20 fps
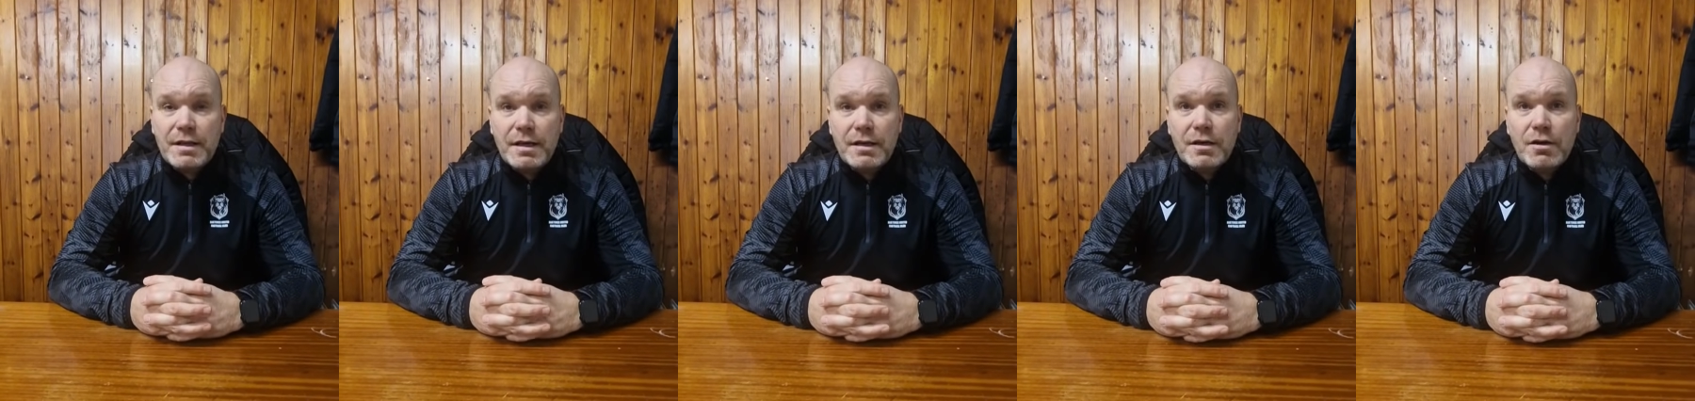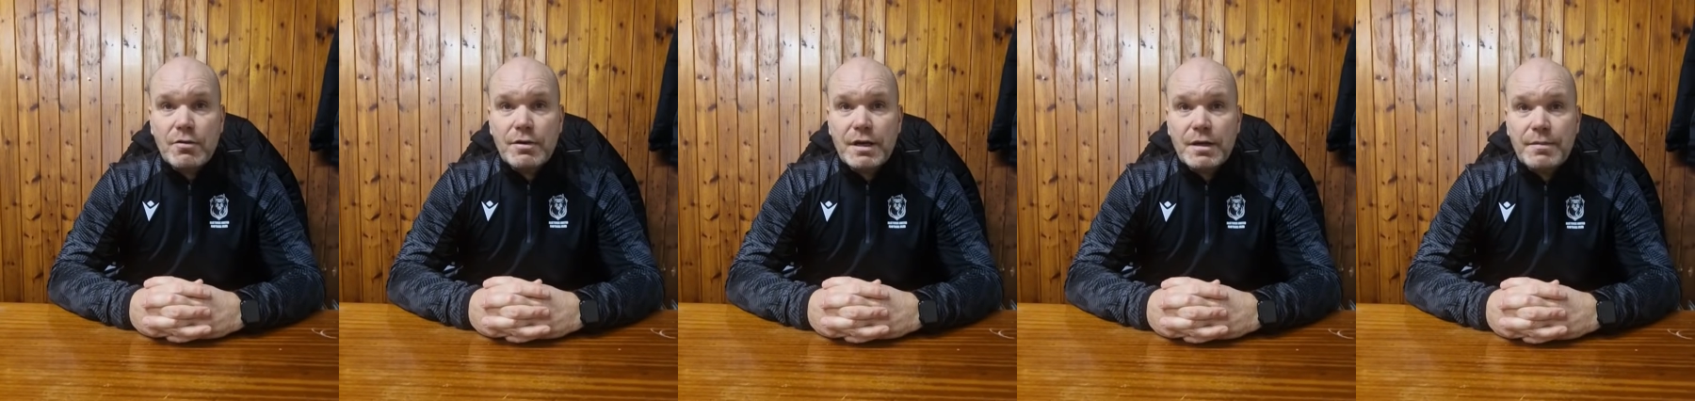their
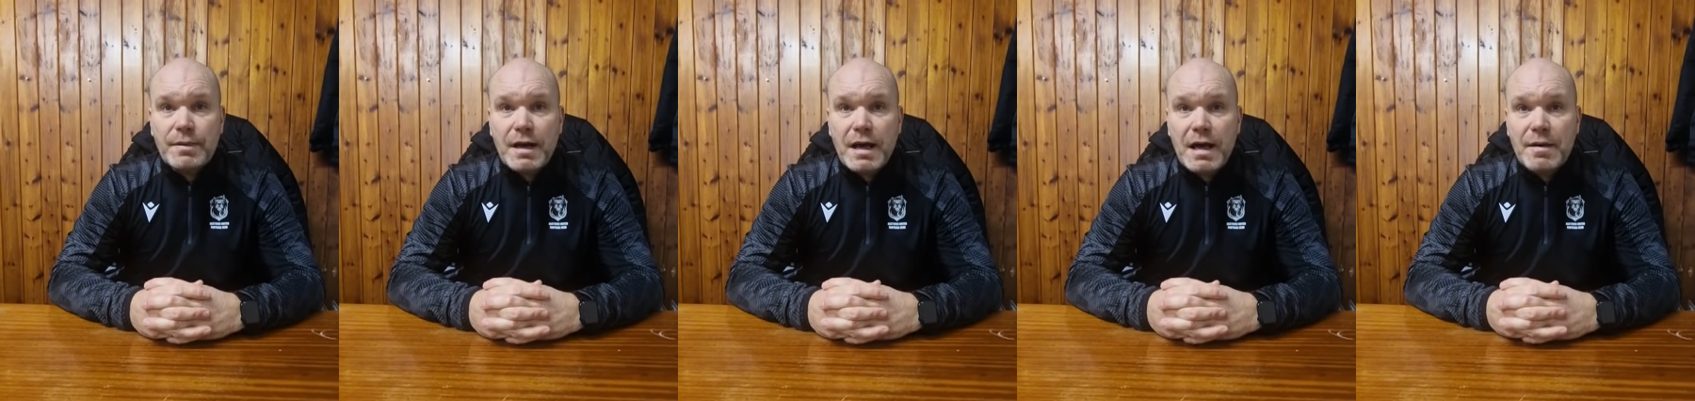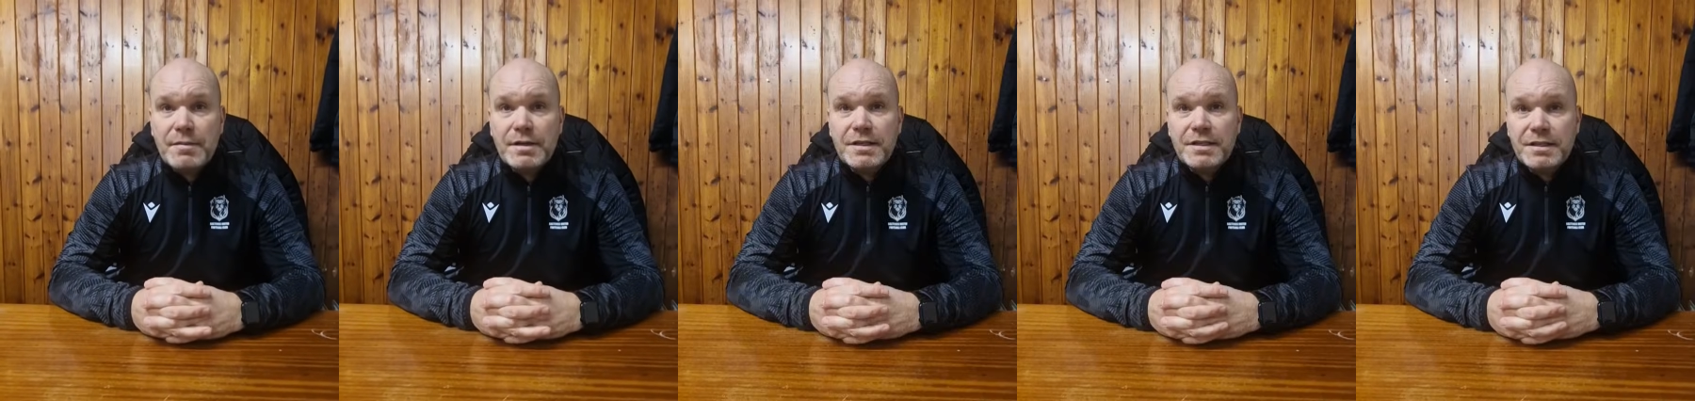goalkeeper.
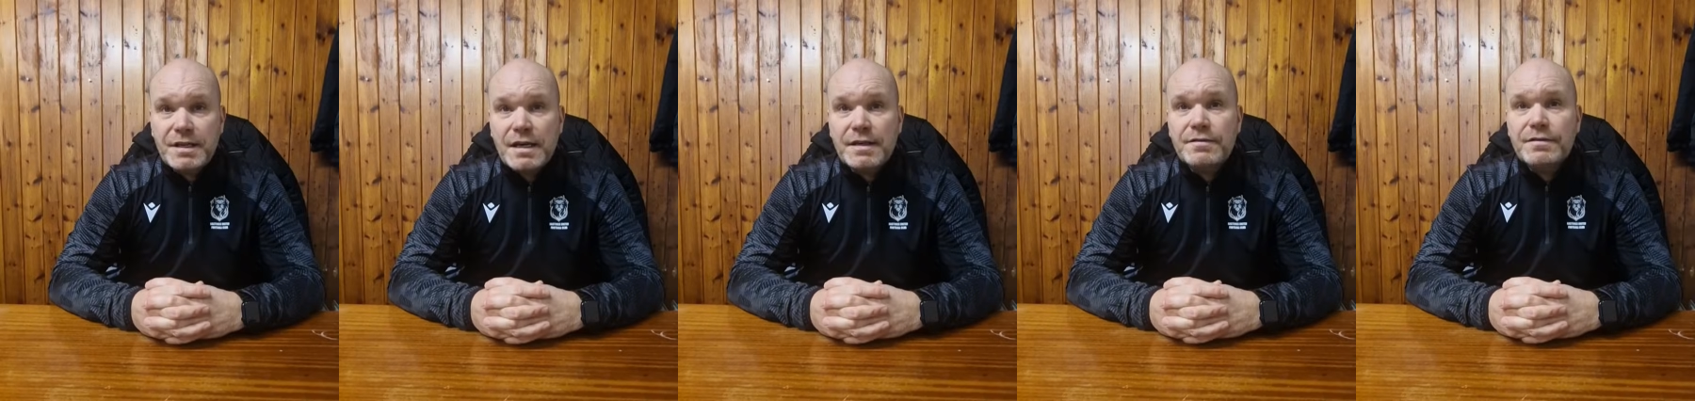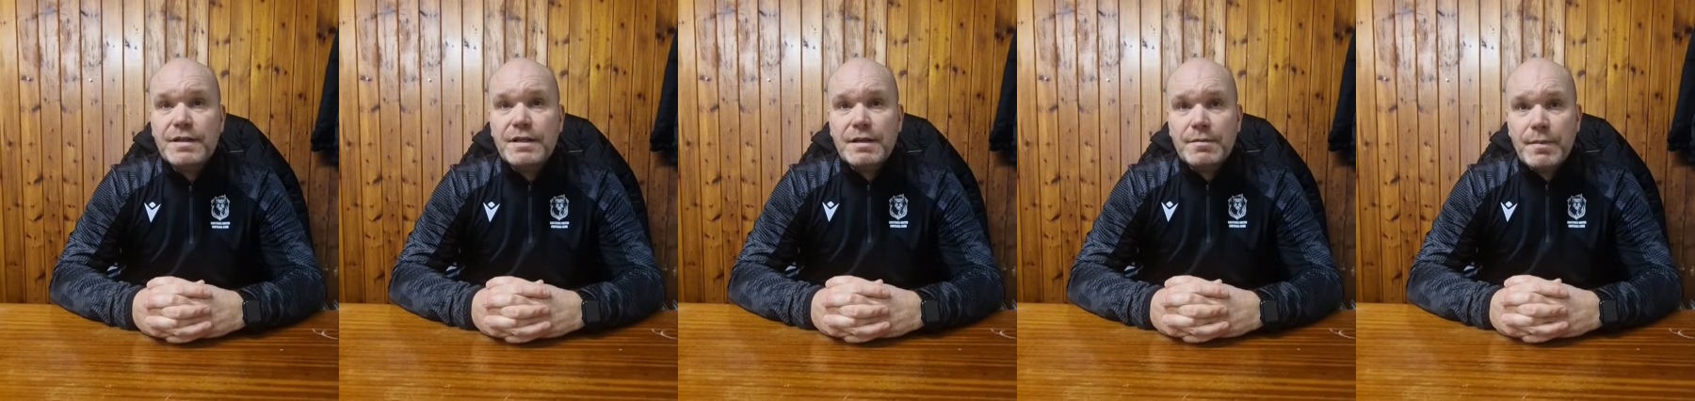How many
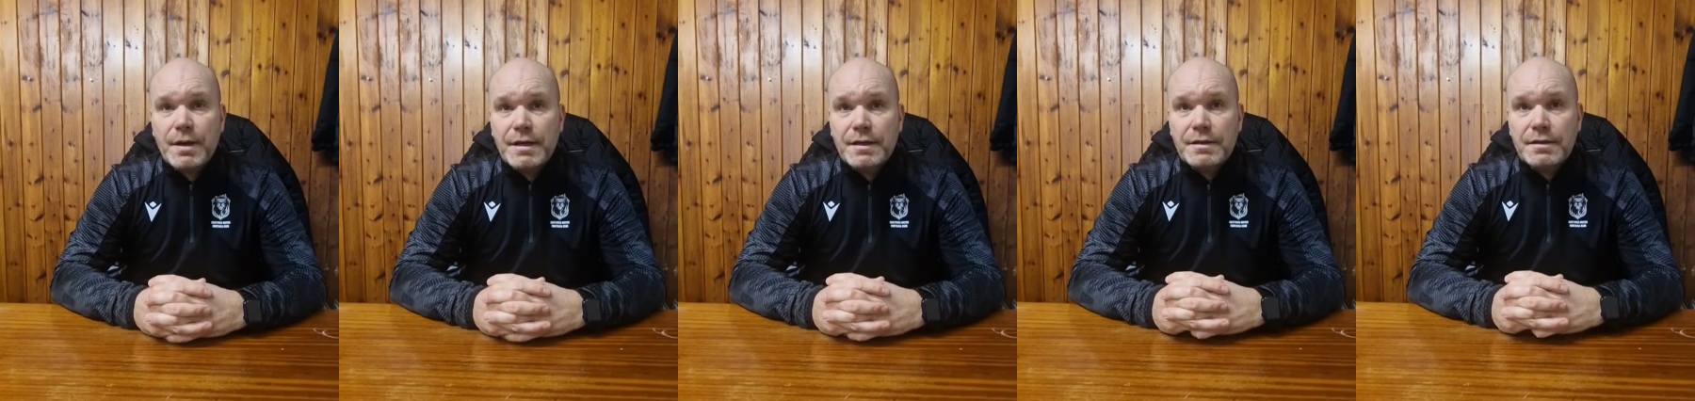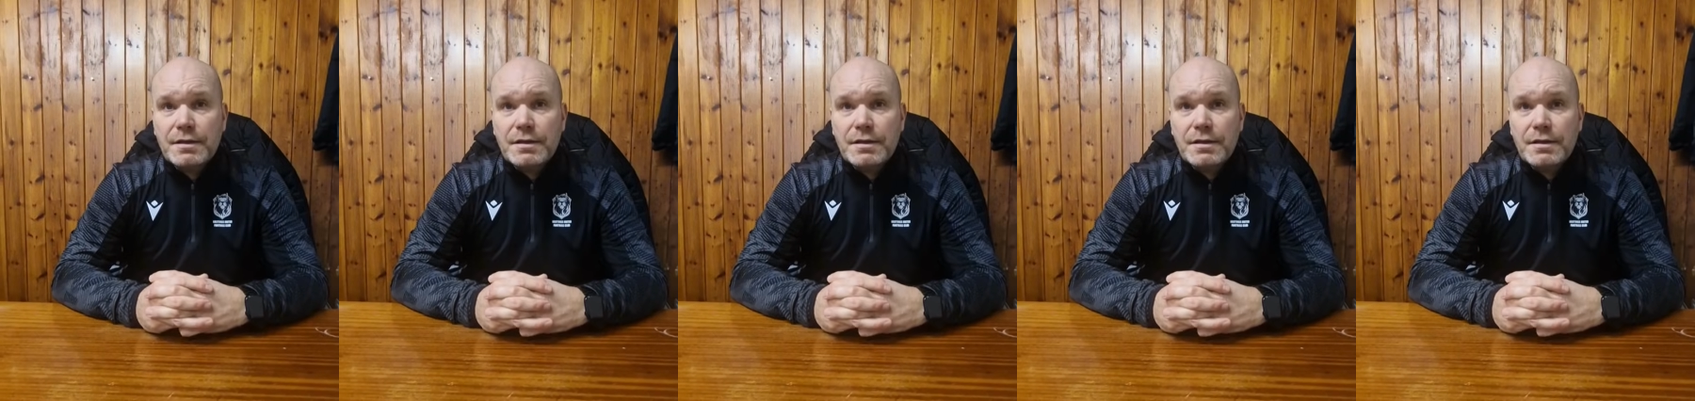saves did he make?